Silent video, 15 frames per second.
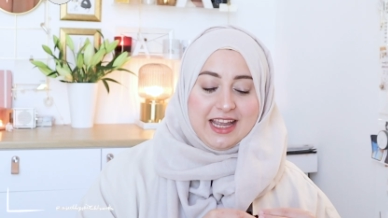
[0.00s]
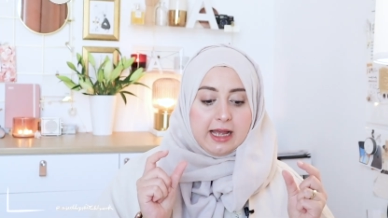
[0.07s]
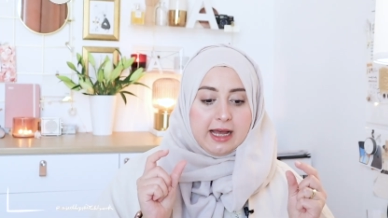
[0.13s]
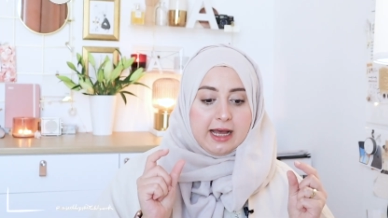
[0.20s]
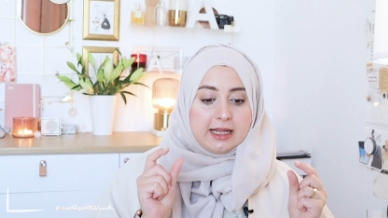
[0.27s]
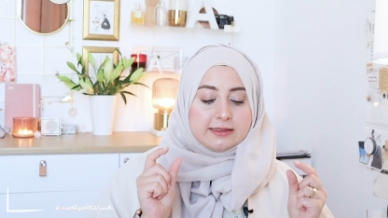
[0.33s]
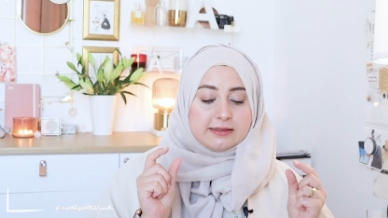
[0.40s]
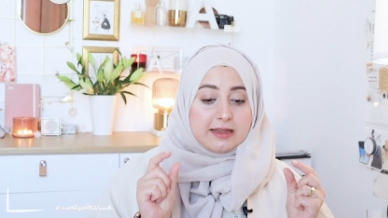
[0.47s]

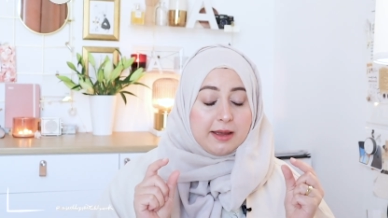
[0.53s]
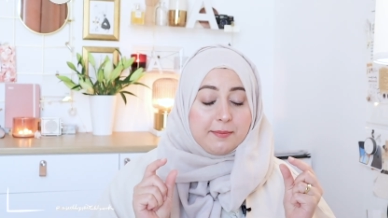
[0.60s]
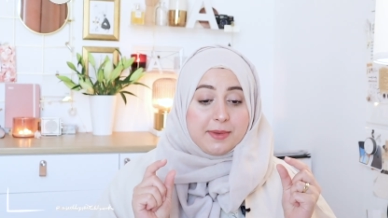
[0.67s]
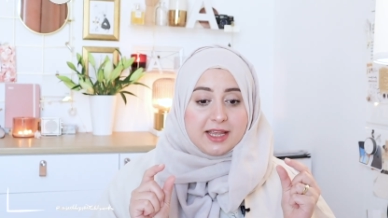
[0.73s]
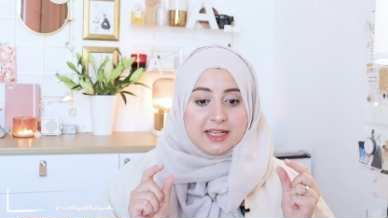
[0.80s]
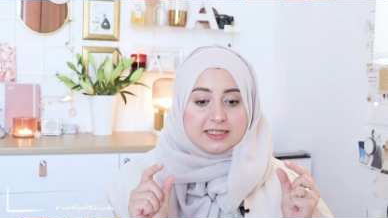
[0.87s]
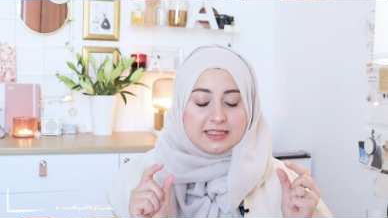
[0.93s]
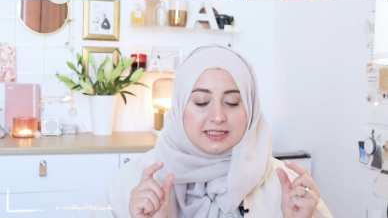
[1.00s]
and that
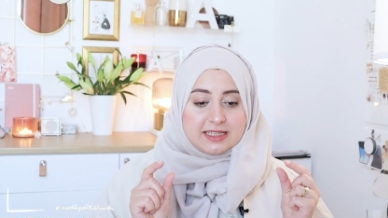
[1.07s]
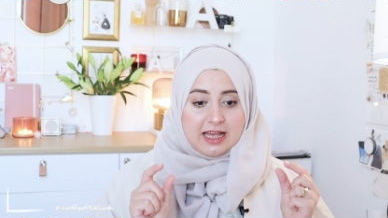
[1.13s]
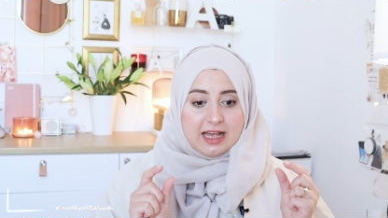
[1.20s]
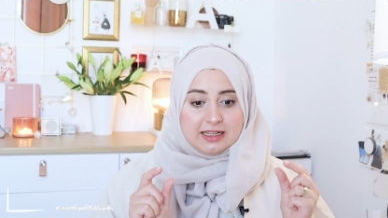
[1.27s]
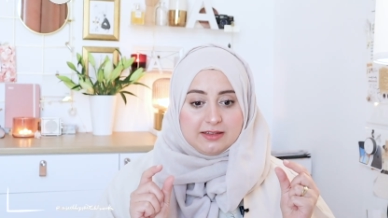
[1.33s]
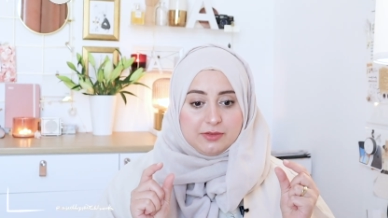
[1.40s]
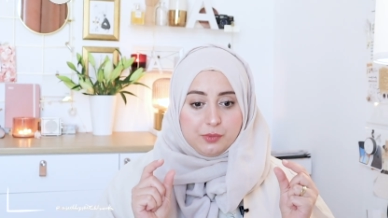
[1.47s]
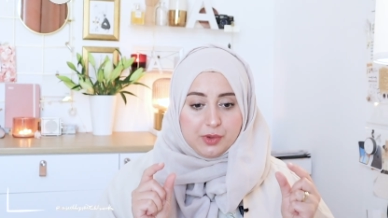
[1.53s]
means
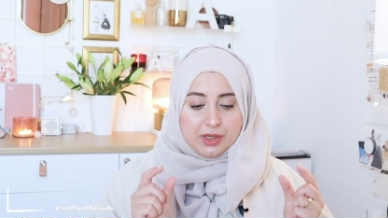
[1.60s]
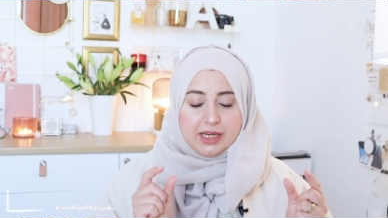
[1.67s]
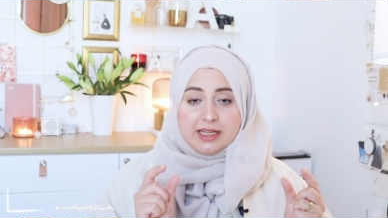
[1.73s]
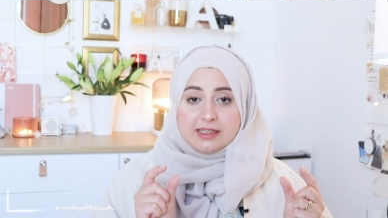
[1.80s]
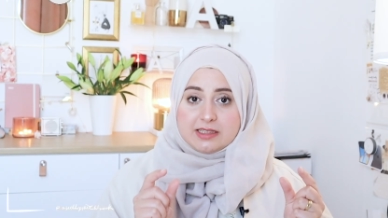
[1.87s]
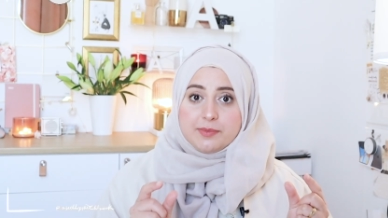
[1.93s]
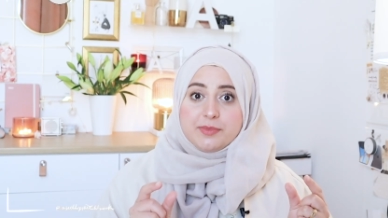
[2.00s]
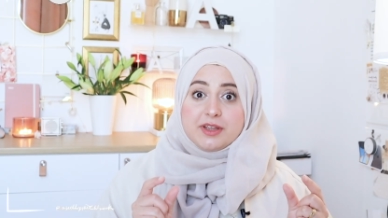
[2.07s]
that we
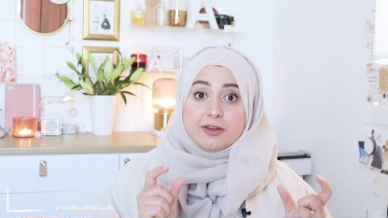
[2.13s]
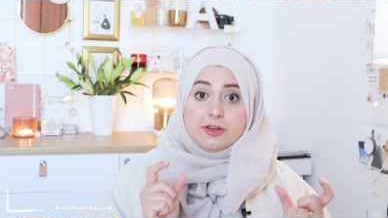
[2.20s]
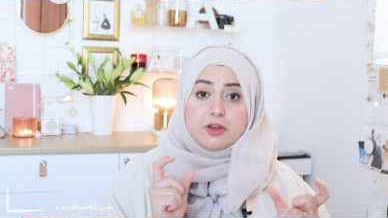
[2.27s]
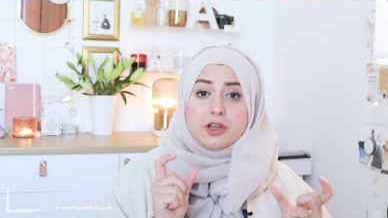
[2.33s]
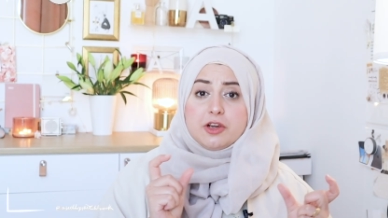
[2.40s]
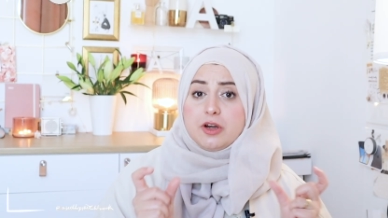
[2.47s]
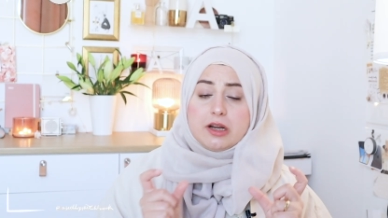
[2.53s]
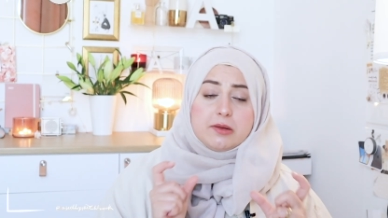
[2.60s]
need something
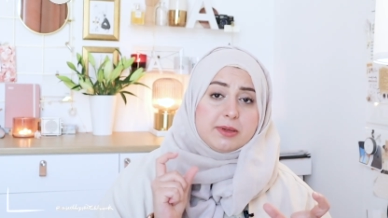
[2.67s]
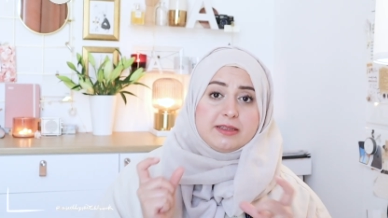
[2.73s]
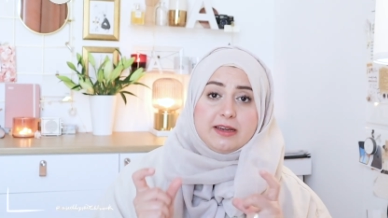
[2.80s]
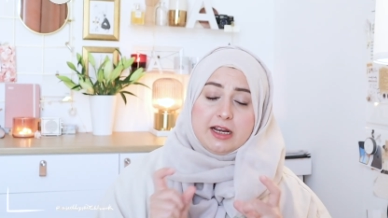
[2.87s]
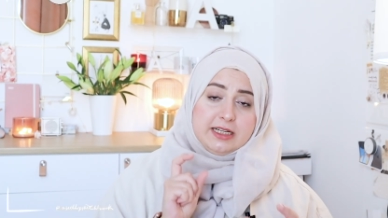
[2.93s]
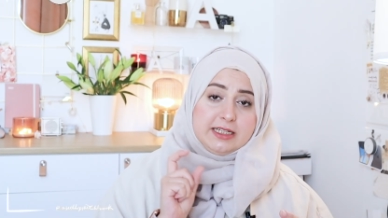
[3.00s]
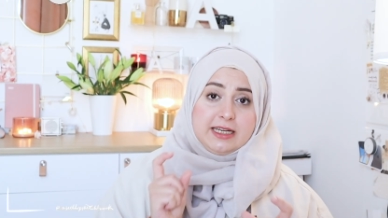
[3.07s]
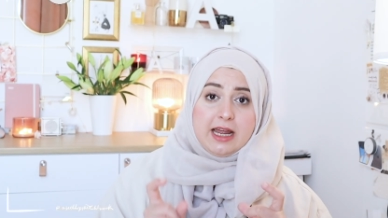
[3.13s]
incredibly
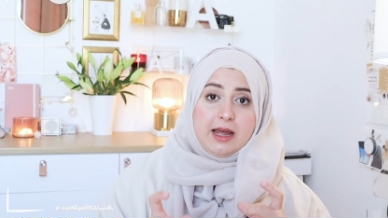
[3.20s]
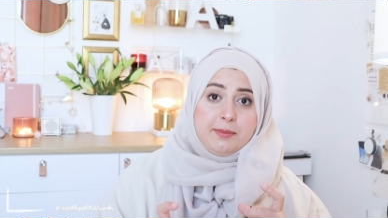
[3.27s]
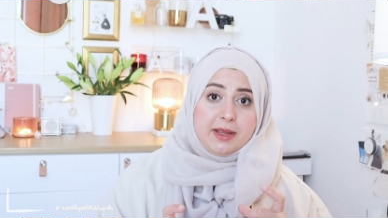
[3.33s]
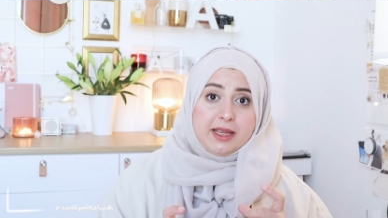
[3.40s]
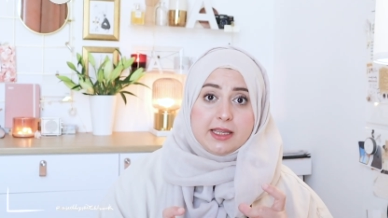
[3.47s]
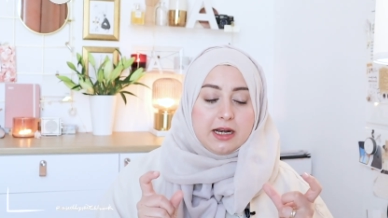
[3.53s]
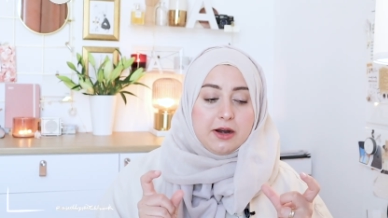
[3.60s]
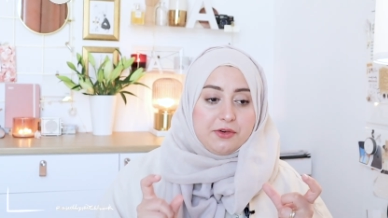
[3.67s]

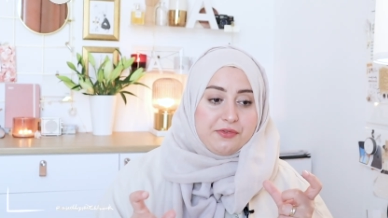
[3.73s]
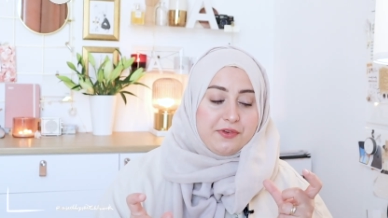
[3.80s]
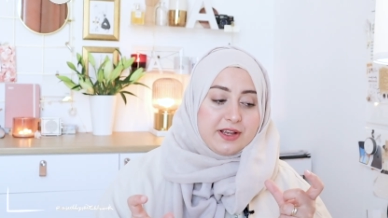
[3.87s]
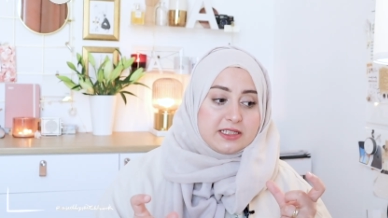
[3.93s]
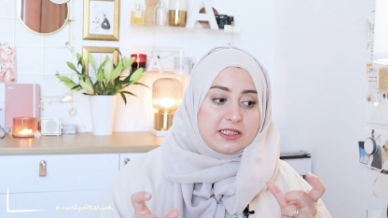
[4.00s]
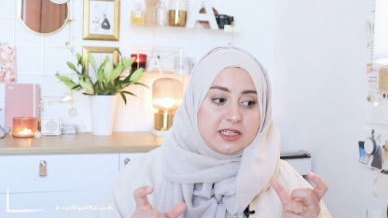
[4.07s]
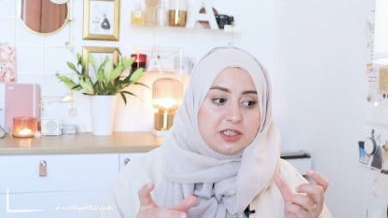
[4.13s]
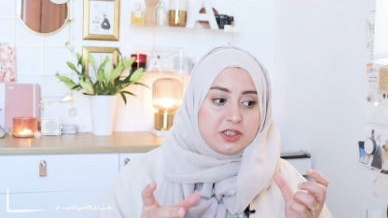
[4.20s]
dynamic in our
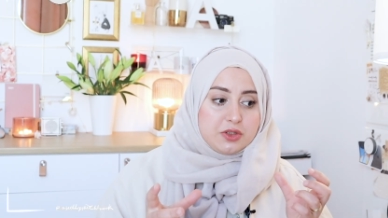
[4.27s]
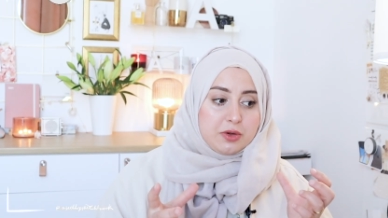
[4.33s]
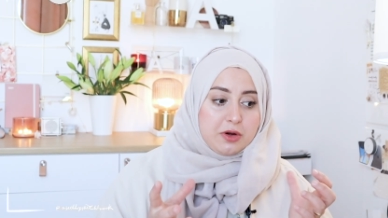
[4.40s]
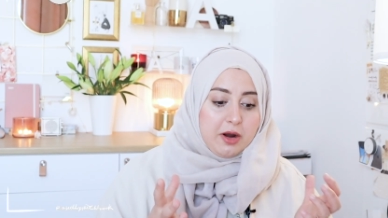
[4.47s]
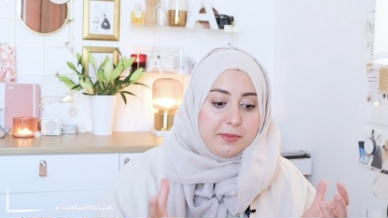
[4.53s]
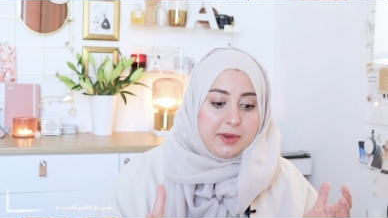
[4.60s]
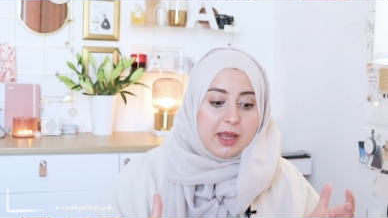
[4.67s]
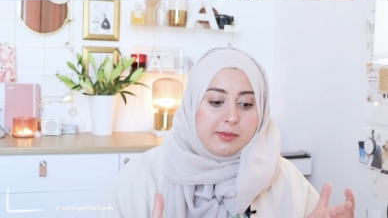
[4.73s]
faces to
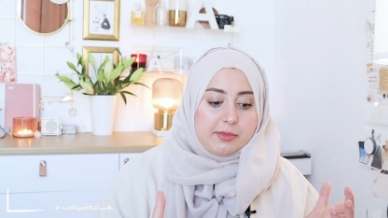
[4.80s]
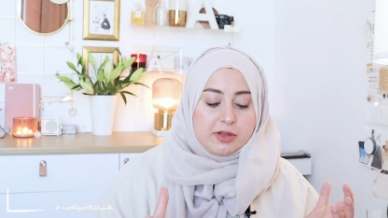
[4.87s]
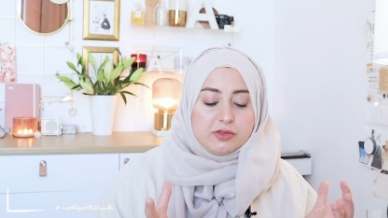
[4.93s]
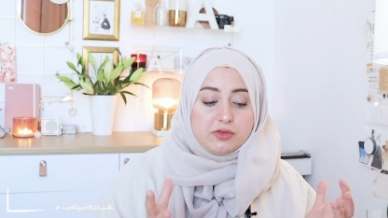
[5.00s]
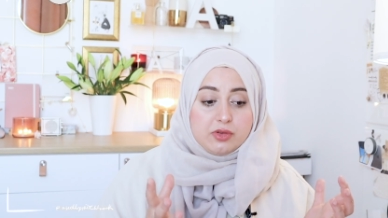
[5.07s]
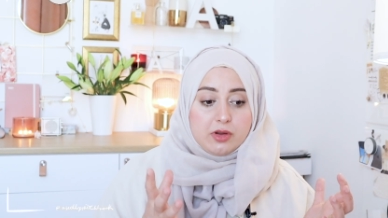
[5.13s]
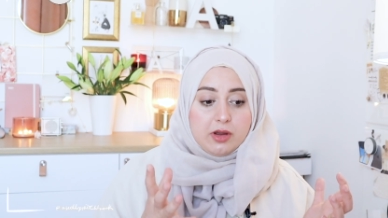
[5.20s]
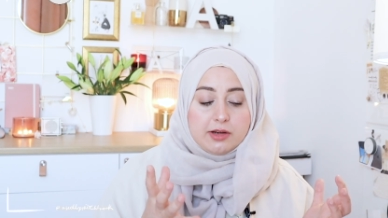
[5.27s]
be able
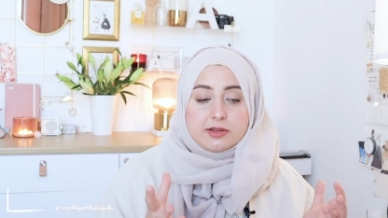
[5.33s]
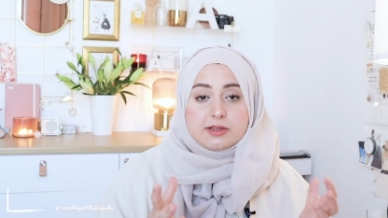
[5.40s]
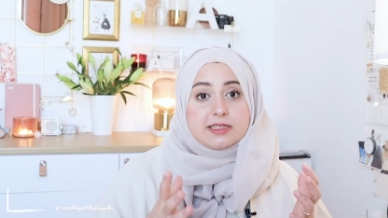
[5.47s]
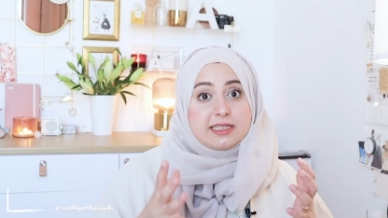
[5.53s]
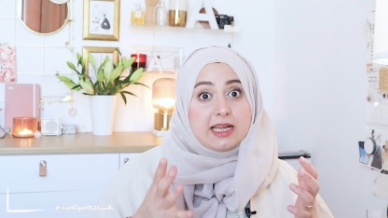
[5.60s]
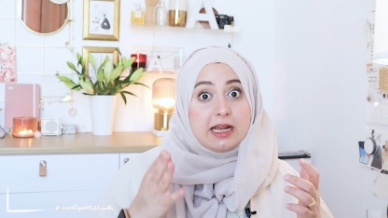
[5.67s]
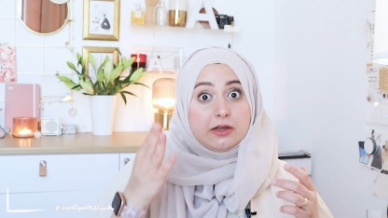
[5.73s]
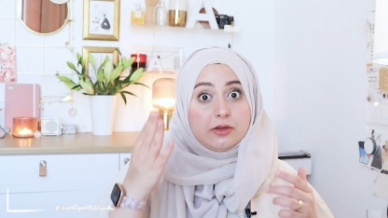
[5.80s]
to
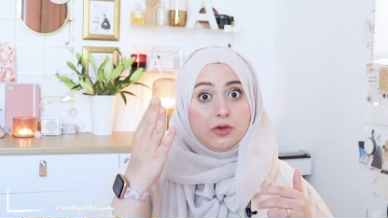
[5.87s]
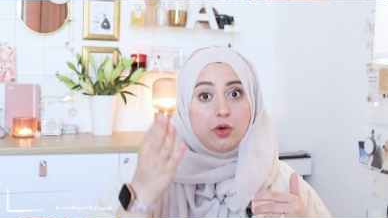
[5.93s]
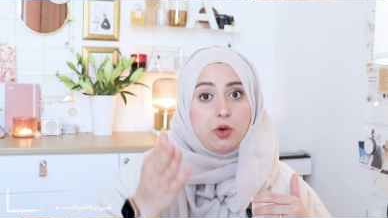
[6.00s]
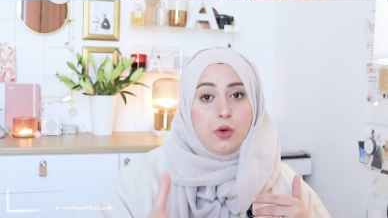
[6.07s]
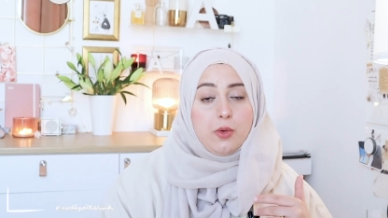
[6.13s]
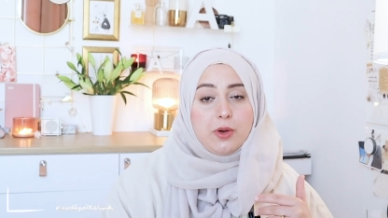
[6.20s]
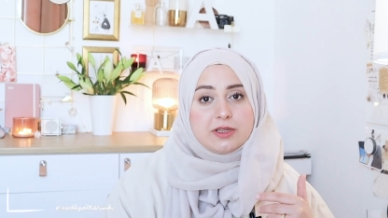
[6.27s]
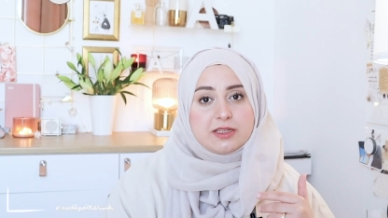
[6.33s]
understand
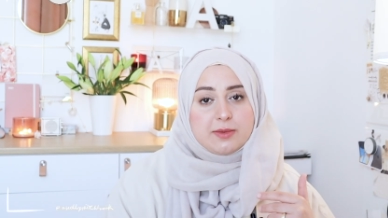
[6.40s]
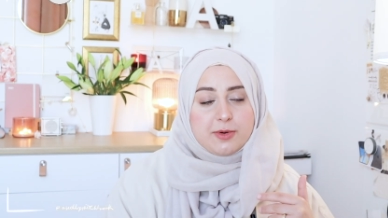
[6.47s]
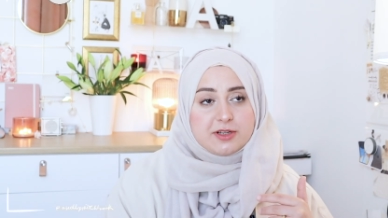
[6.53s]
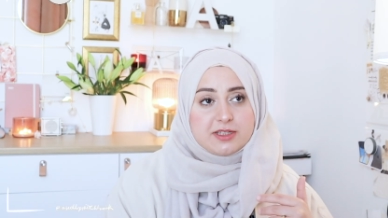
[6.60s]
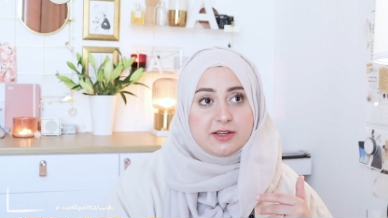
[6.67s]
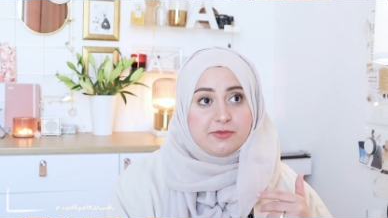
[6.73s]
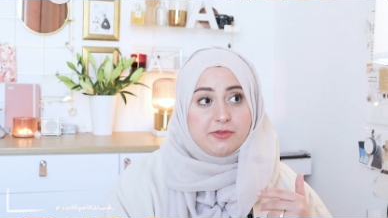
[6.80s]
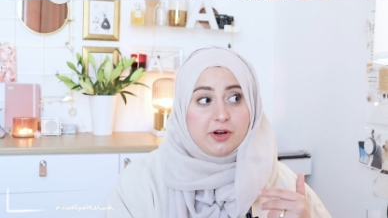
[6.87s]
who is the
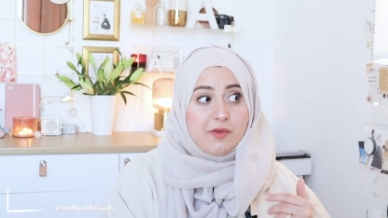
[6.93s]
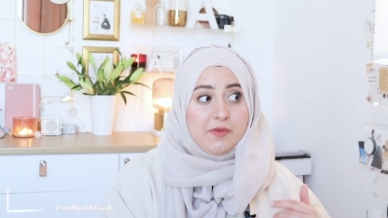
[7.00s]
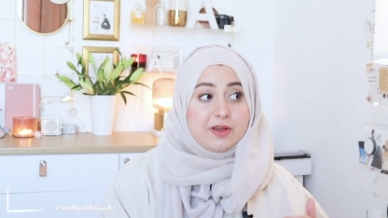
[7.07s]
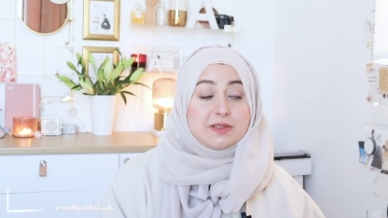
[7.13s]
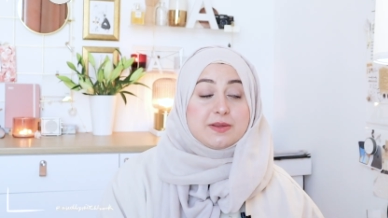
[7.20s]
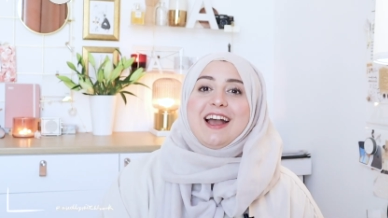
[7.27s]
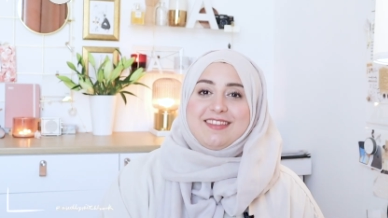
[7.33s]
person in front of us.